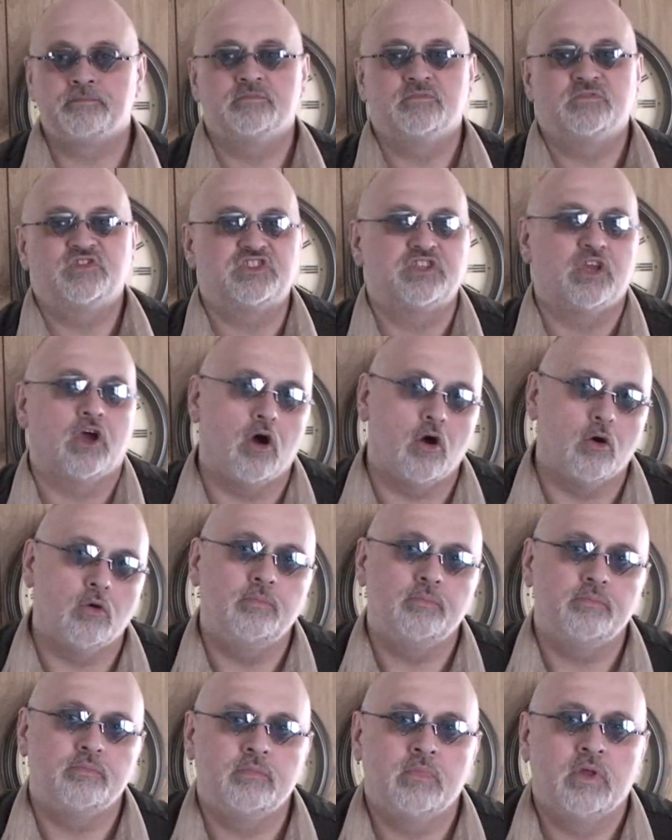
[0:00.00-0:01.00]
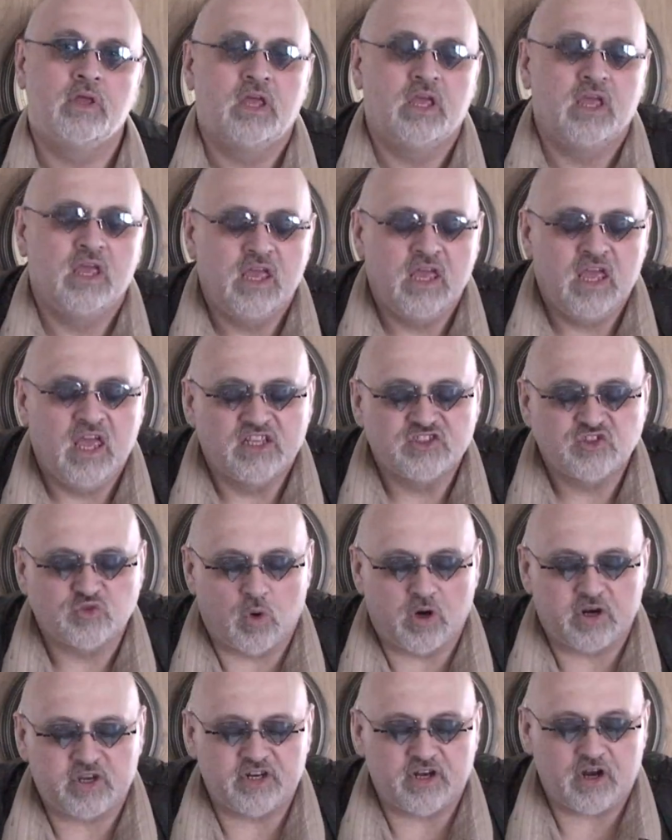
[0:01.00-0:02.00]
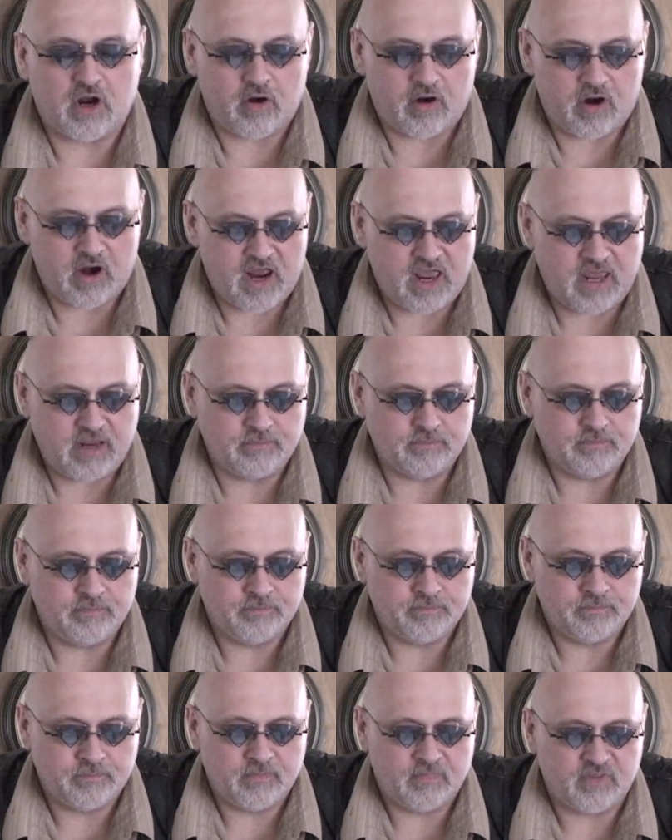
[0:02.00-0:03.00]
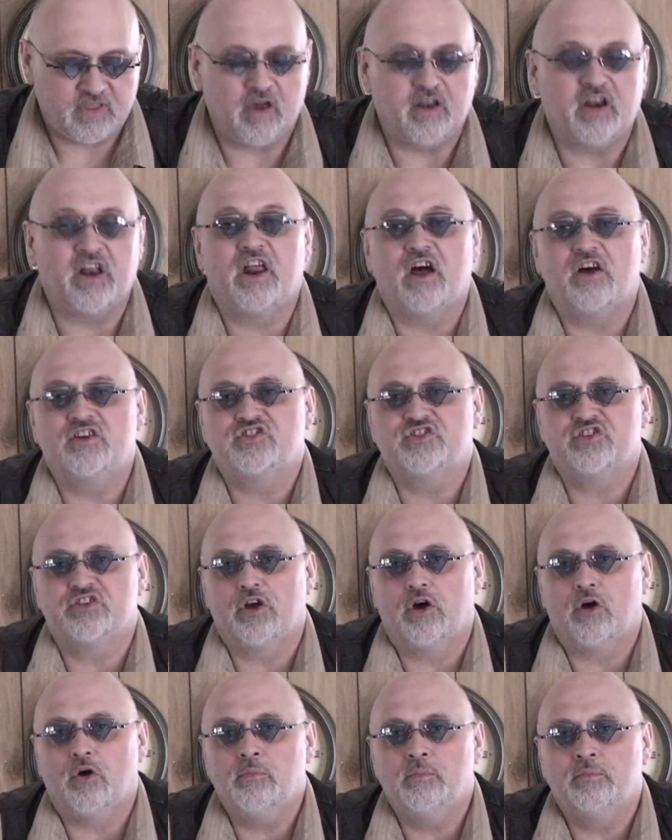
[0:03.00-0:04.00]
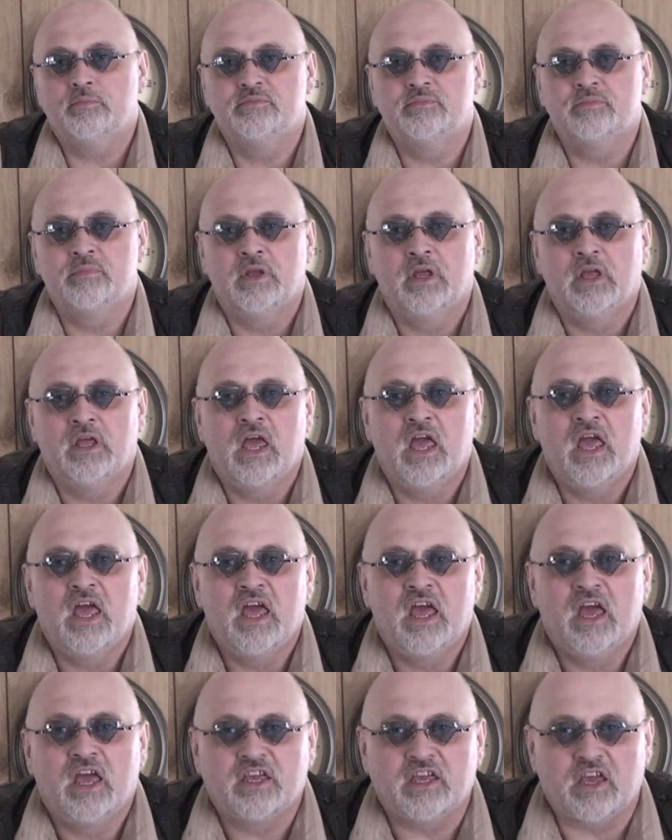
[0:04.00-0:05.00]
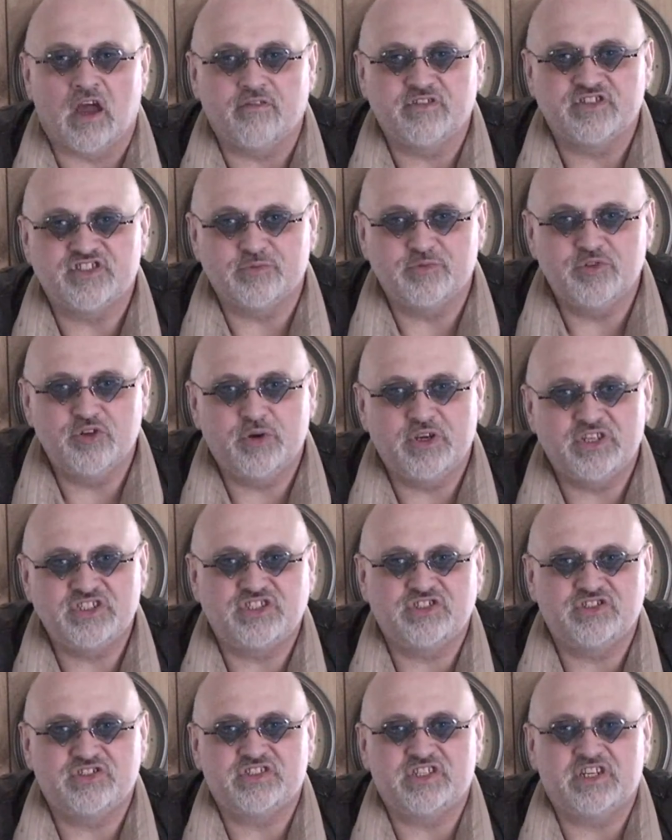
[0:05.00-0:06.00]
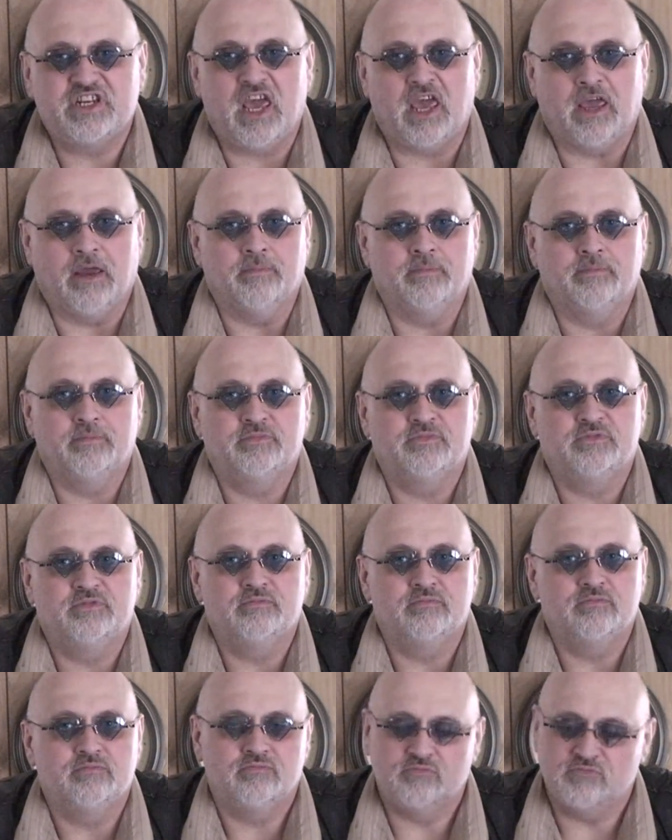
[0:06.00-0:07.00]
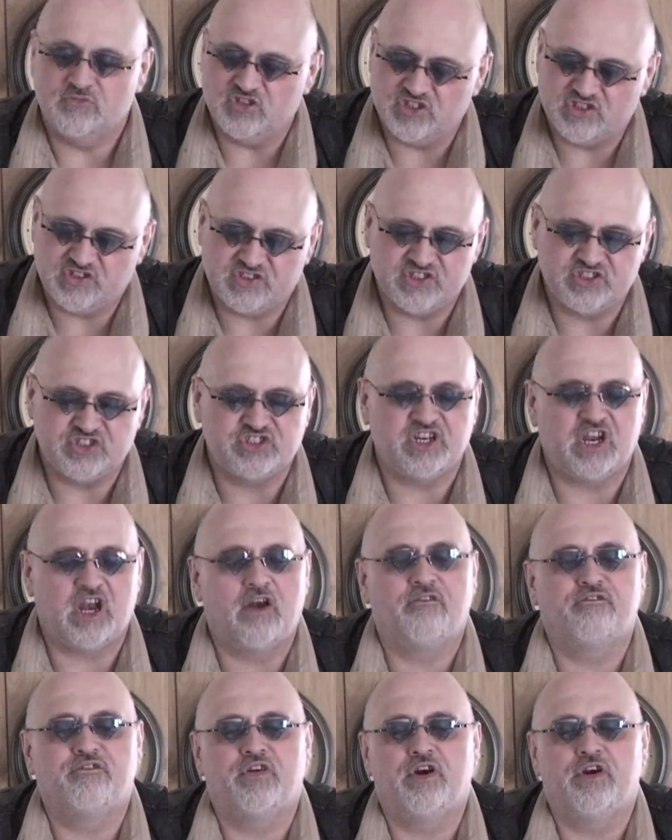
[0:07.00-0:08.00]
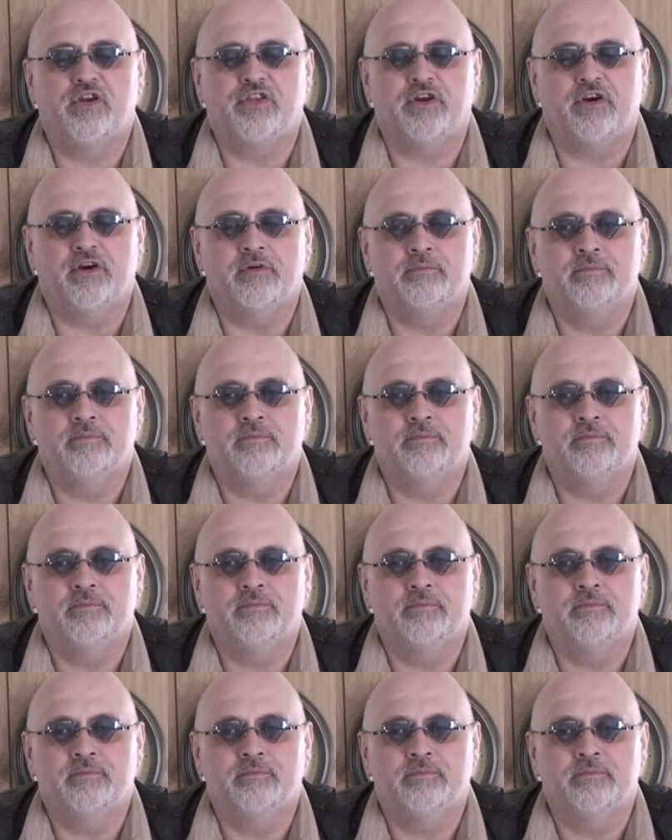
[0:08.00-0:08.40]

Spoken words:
So it's working all right. Thought I'd also, though, cover some new issues today, just to share further.